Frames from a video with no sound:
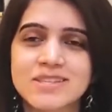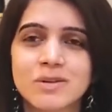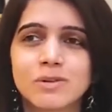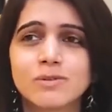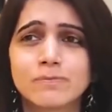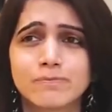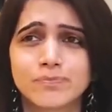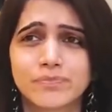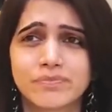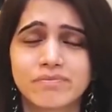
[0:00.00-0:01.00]

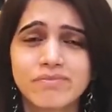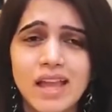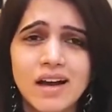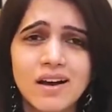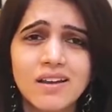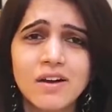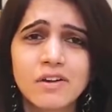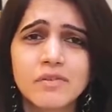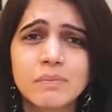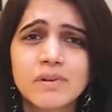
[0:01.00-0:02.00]
So a
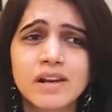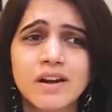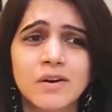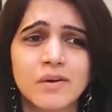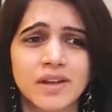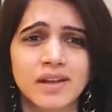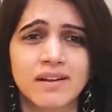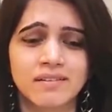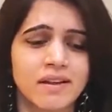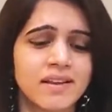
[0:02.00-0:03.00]
lot of people are
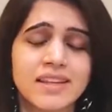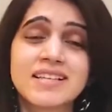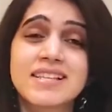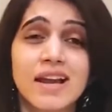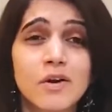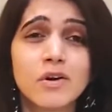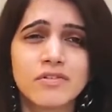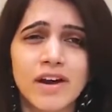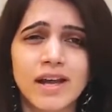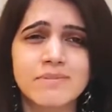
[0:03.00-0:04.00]
doing things like
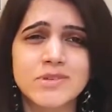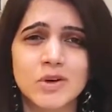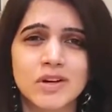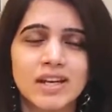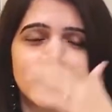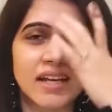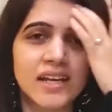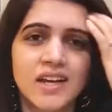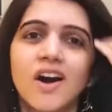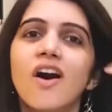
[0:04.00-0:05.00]
good vibes
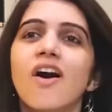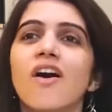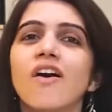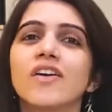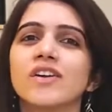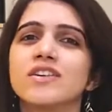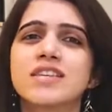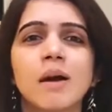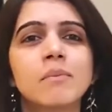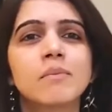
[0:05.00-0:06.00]
only, or
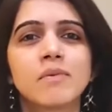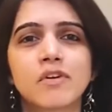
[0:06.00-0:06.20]
some